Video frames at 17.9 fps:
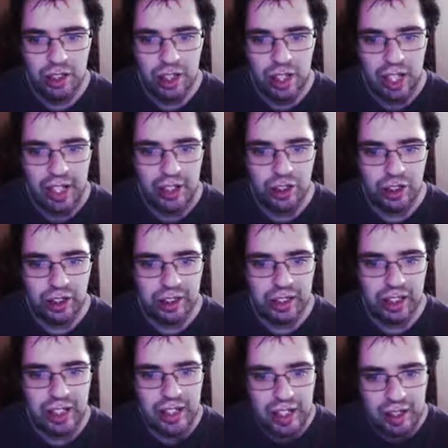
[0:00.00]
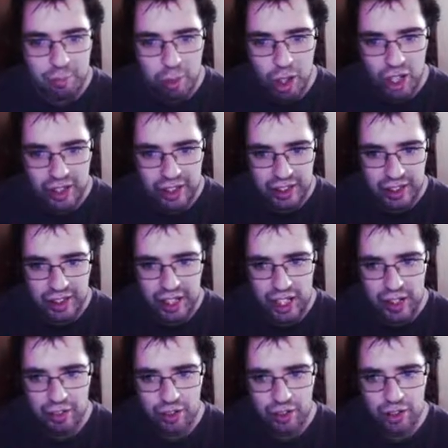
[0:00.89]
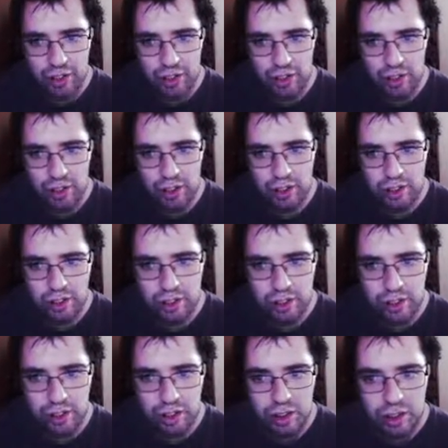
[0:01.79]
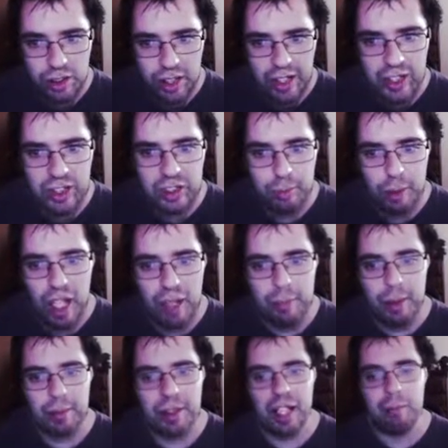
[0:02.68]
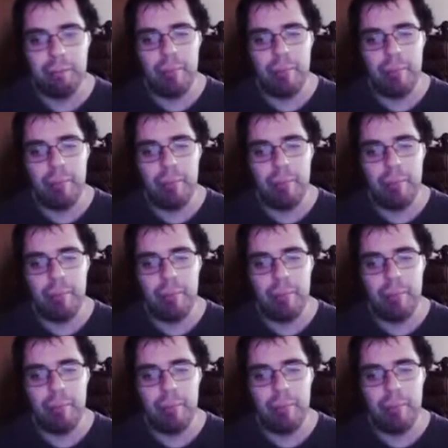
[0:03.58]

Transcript: And you can see the bonding together. And here's the polypeptide